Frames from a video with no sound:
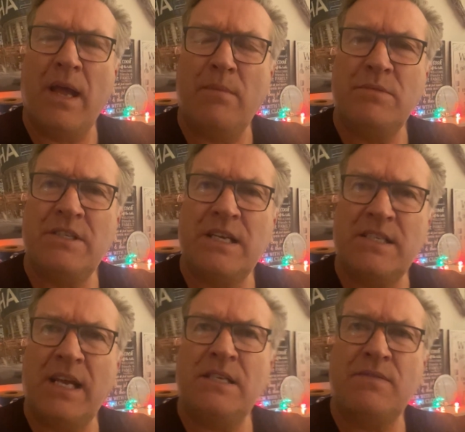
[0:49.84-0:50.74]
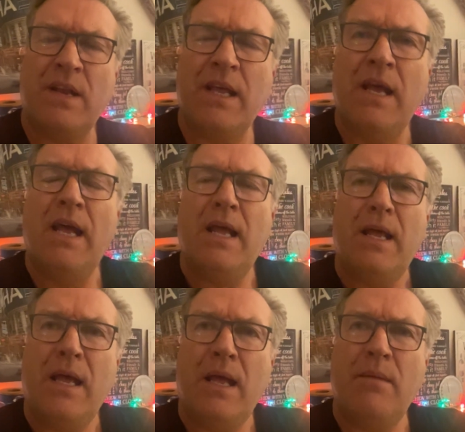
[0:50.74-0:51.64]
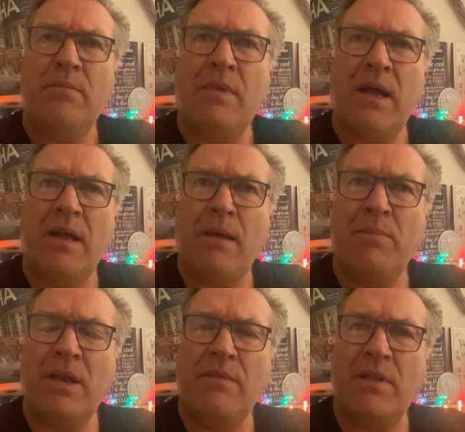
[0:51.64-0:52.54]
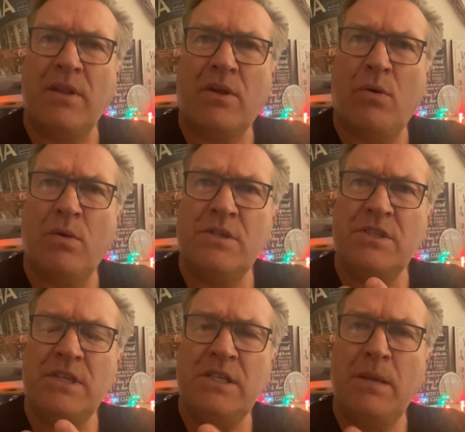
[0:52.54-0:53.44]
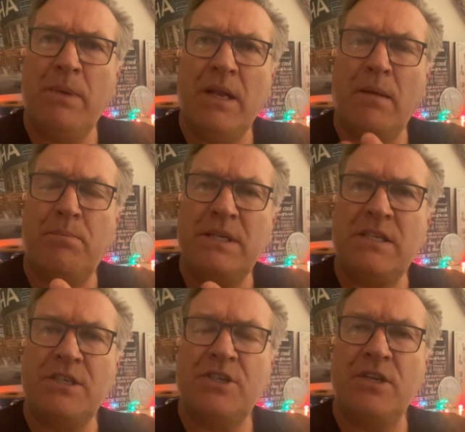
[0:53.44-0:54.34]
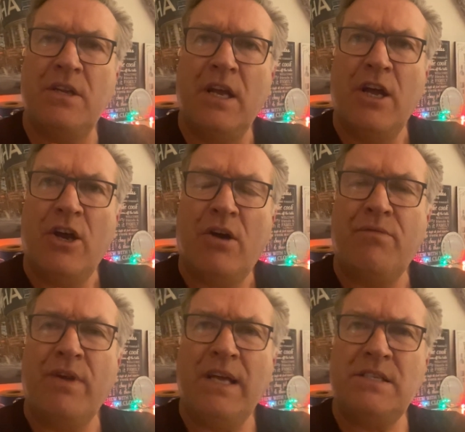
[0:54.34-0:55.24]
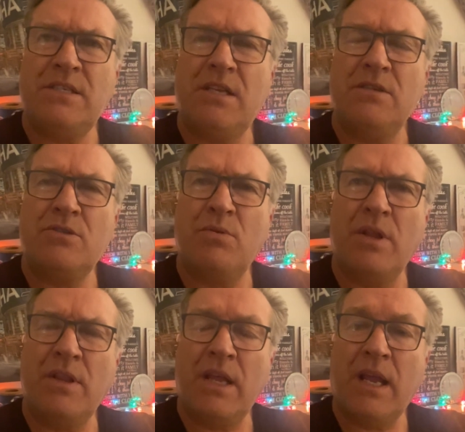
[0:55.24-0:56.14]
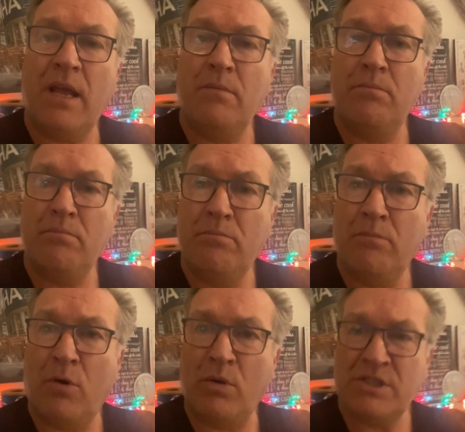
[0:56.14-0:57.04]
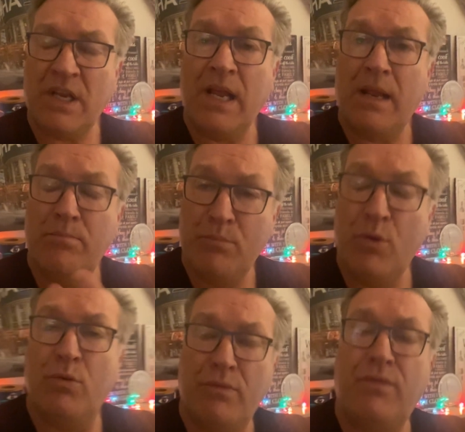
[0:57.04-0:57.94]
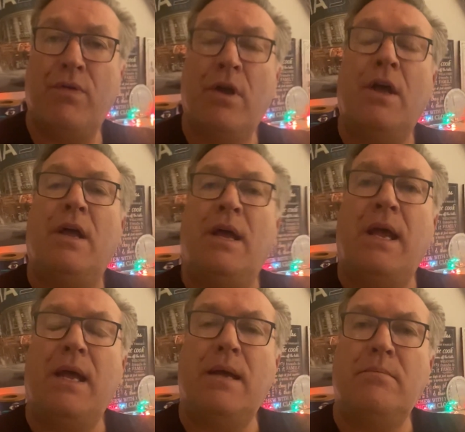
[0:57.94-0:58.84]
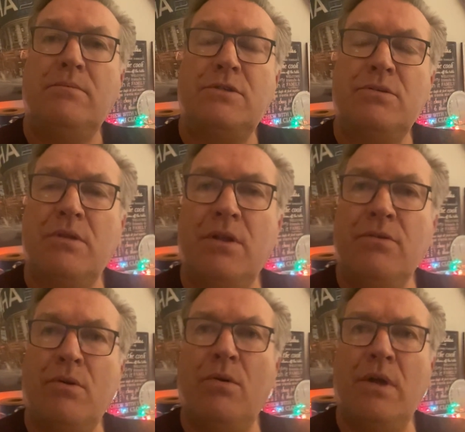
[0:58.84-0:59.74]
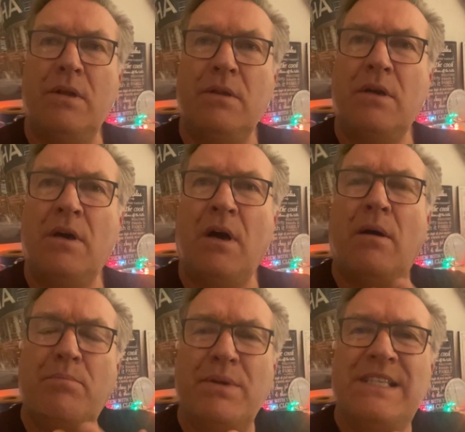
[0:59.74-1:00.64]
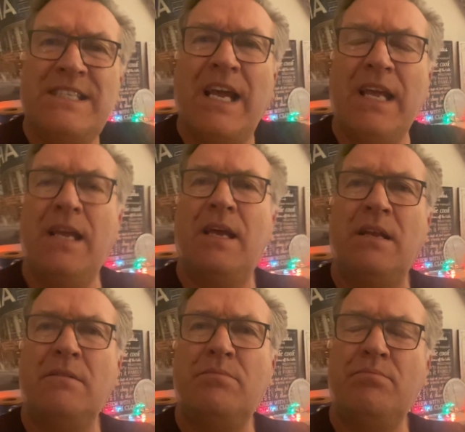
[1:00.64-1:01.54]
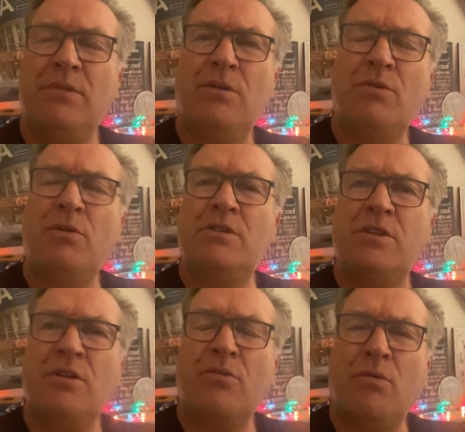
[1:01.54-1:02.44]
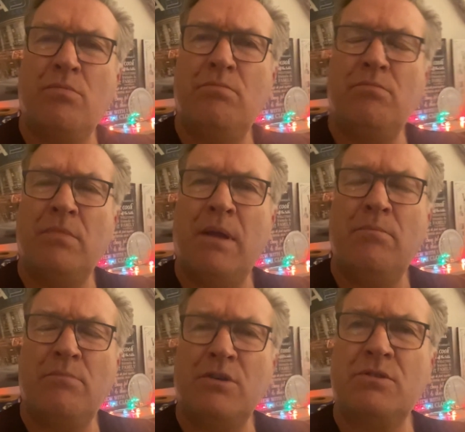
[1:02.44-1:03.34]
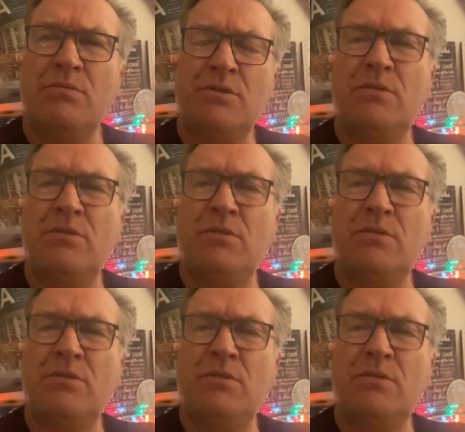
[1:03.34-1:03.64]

successfully, I believe that the chords need to be in a position of rest so that they can oscillate and move. So they're not up and tight and using the wrong muscles,